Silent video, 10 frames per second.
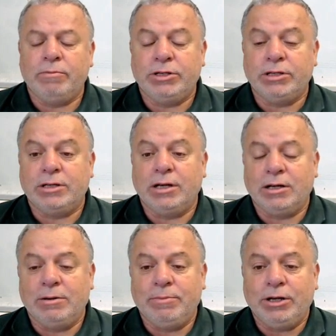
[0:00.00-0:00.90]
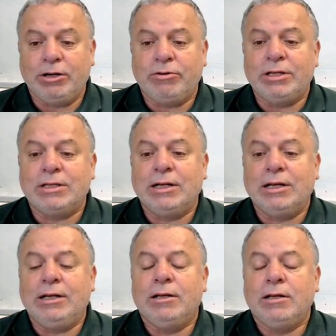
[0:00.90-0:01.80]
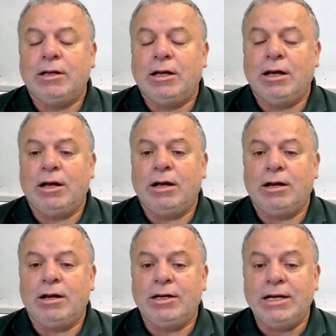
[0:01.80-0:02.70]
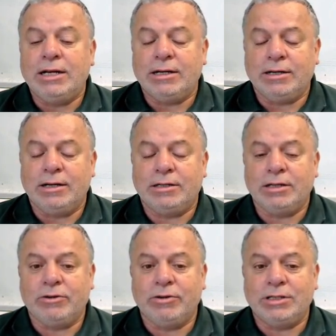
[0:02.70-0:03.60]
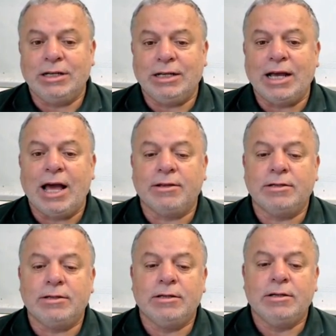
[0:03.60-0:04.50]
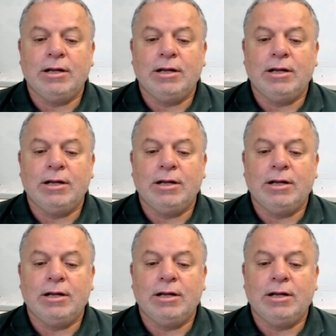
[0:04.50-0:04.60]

which is going to be increasingly needed and is increasingly gathered.